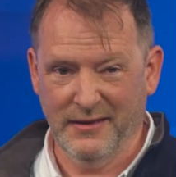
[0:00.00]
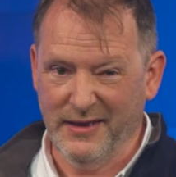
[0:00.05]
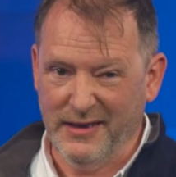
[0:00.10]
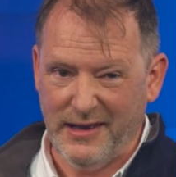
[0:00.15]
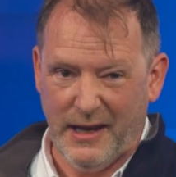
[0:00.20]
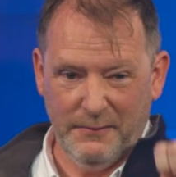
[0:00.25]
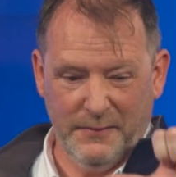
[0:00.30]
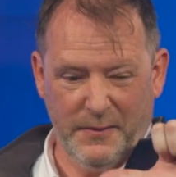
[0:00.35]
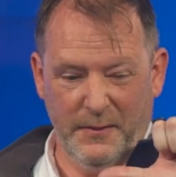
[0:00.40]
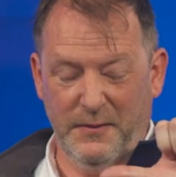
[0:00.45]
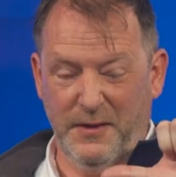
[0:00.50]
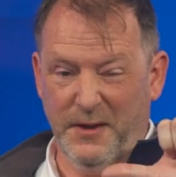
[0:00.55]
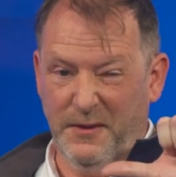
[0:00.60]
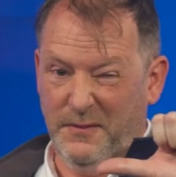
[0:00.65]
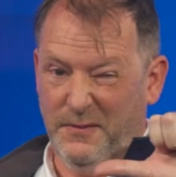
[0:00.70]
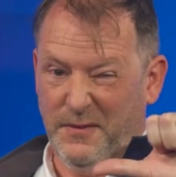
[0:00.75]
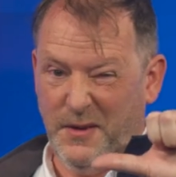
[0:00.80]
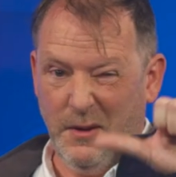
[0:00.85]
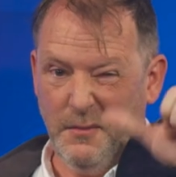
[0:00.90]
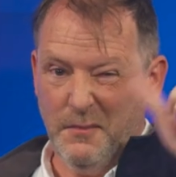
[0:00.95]
the length of your
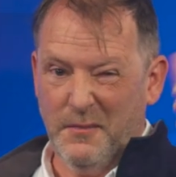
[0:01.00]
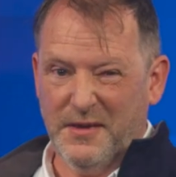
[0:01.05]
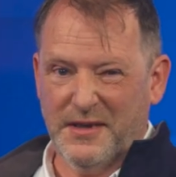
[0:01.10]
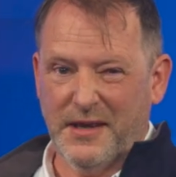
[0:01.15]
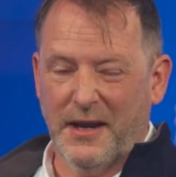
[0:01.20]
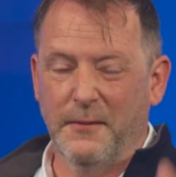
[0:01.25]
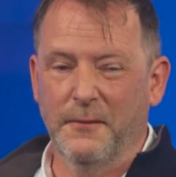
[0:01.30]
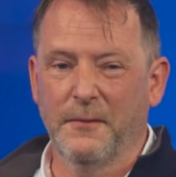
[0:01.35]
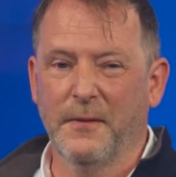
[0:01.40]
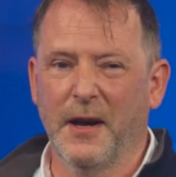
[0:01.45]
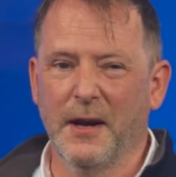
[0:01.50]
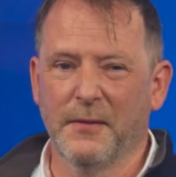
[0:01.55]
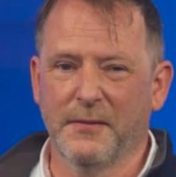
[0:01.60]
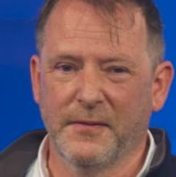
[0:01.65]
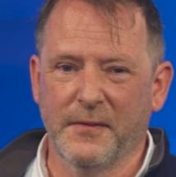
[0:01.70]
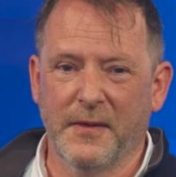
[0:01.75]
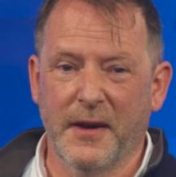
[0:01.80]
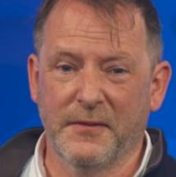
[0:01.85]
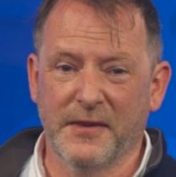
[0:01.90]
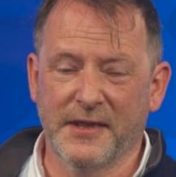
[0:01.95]
thumb, say
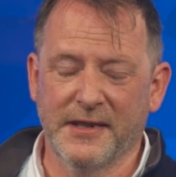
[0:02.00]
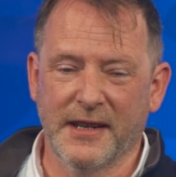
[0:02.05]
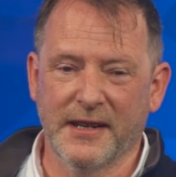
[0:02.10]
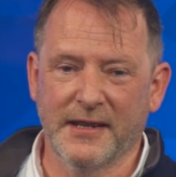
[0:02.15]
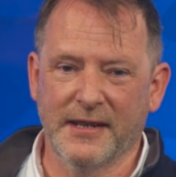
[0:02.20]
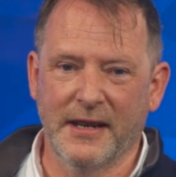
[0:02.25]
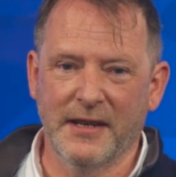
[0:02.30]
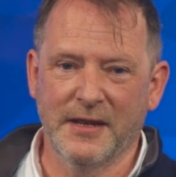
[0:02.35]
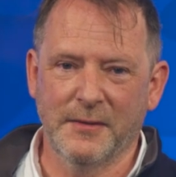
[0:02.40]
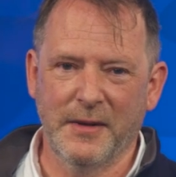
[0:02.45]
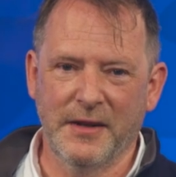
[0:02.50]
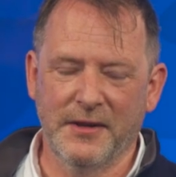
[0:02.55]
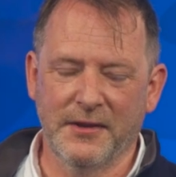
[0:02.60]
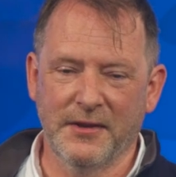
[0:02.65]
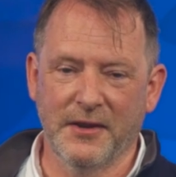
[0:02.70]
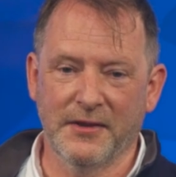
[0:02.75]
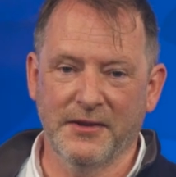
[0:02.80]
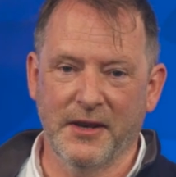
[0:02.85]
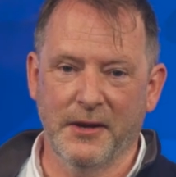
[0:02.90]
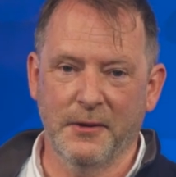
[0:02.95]
five or six centimetres
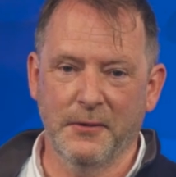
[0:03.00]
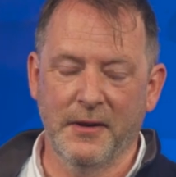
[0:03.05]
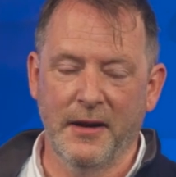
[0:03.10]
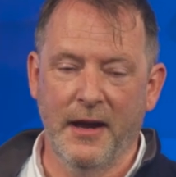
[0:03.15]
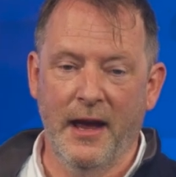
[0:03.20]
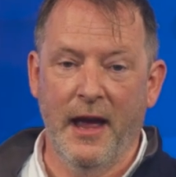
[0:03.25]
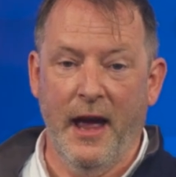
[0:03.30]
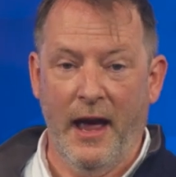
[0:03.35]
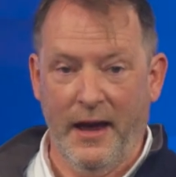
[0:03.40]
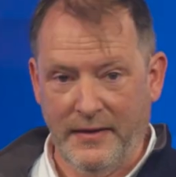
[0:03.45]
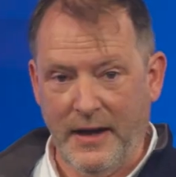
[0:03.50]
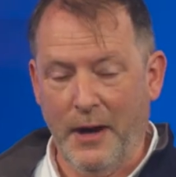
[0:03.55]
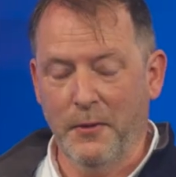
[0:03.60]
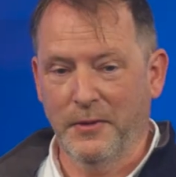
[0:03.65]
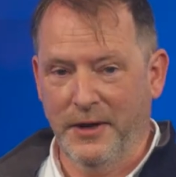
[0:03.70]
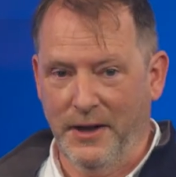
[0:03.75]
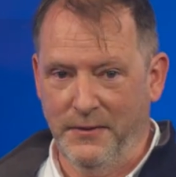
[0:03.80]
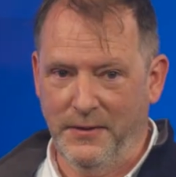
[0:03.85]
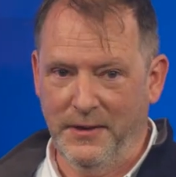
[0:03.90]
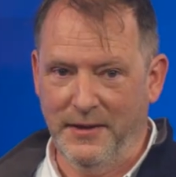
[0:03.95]
or so, and that
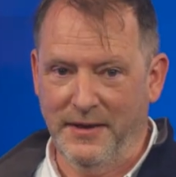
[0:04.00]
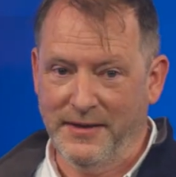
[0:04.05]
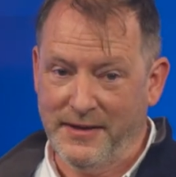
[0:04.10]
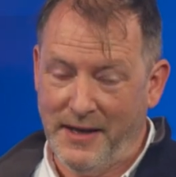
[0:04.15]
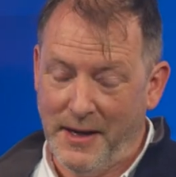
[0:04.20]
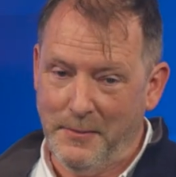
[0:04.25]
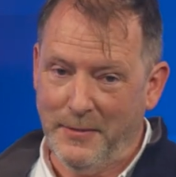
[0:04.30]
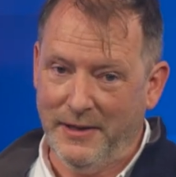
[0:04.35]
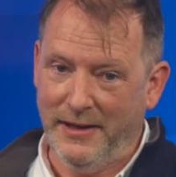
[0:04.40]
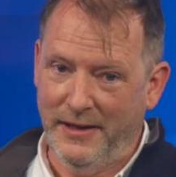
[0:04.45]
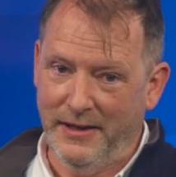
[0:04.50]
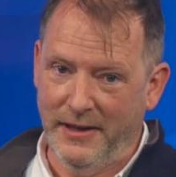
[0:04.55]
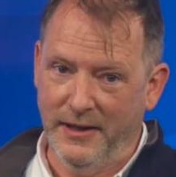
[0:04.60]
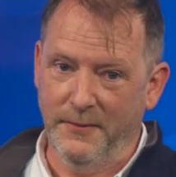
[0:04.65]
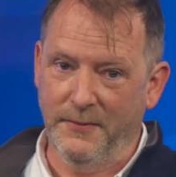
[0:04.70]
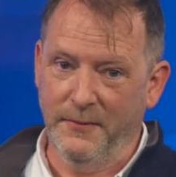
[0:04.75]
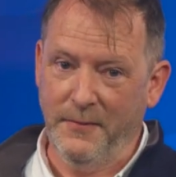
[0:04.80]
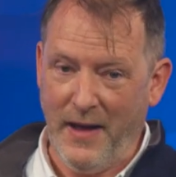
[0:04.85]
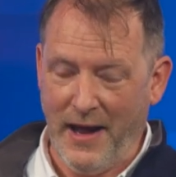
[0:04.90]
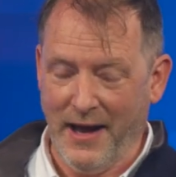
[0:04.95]
will give you the same cleaning
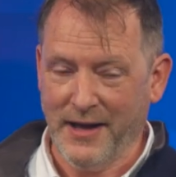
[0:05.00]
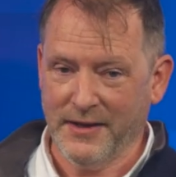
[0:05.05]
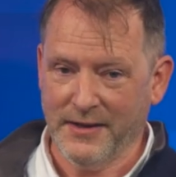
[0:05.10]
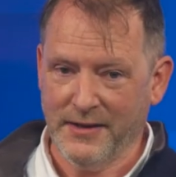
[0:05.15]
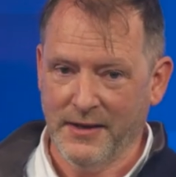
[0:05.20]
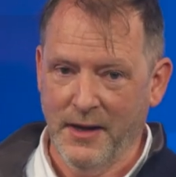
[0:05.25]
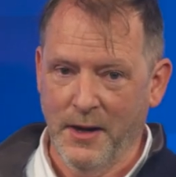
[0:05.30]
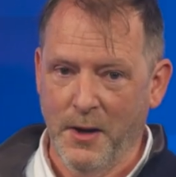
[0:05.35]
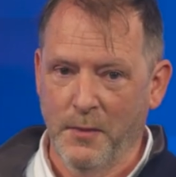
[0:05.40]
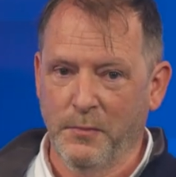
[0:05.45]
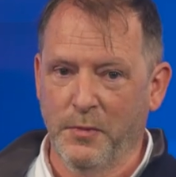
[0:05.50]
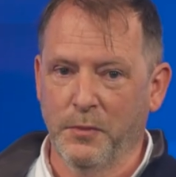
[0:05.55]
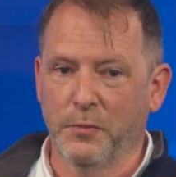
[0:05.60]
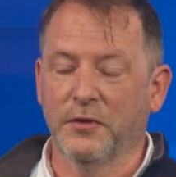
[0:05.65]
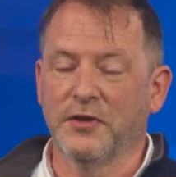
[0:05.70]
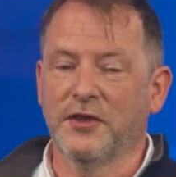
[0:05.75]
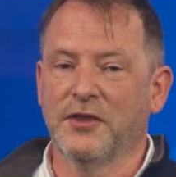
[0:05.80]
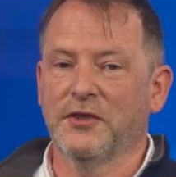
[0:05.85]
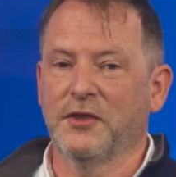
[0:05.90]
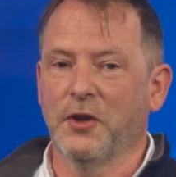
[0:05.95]
effect, but
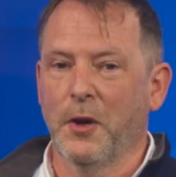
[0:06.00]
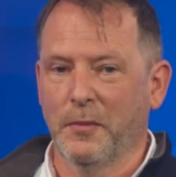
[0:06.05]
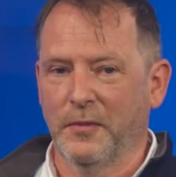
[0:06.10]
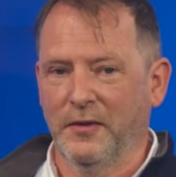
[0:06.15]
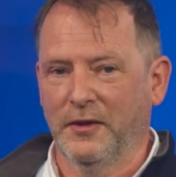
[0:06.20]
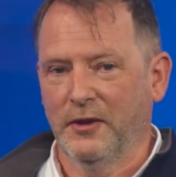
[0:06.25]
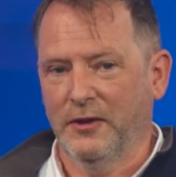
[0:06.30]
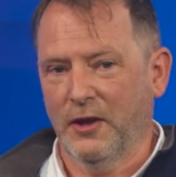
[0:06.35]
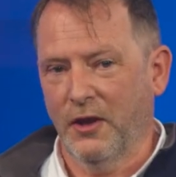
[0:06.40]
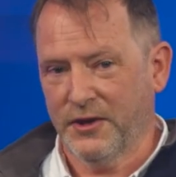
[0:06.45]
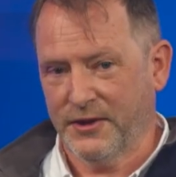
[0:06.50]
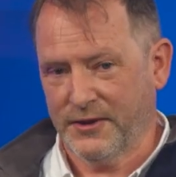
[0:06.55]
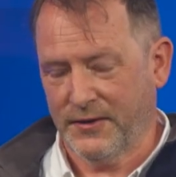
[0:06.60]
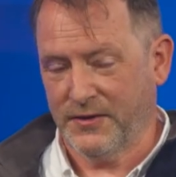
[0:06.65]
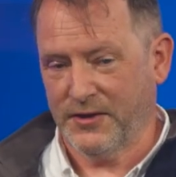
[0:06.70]
will stop loss